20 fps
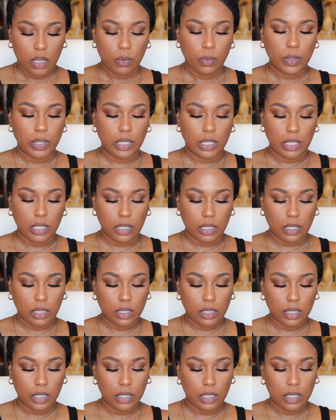What's
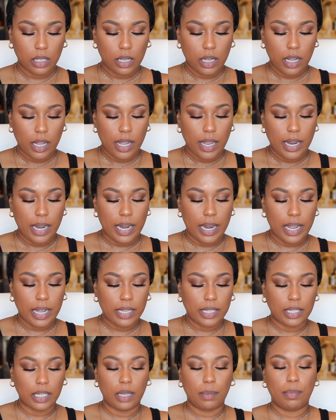this?
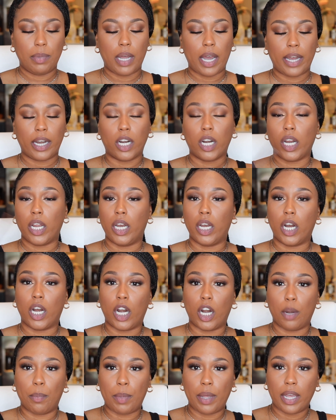NYX lip liner in
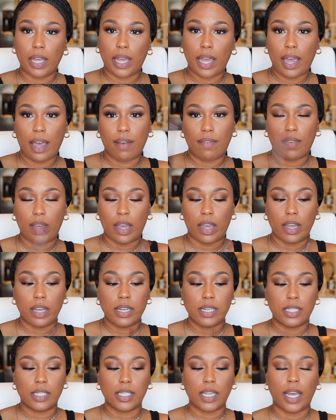Urban
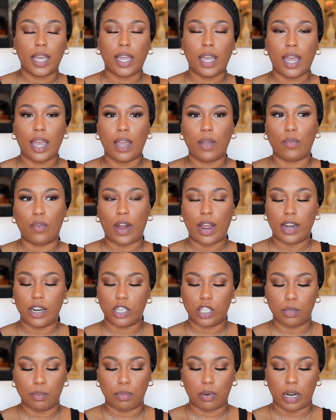Cafe. It's like a
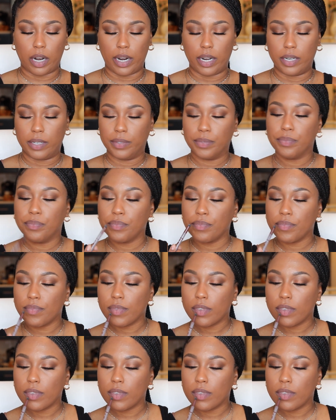reddish brown.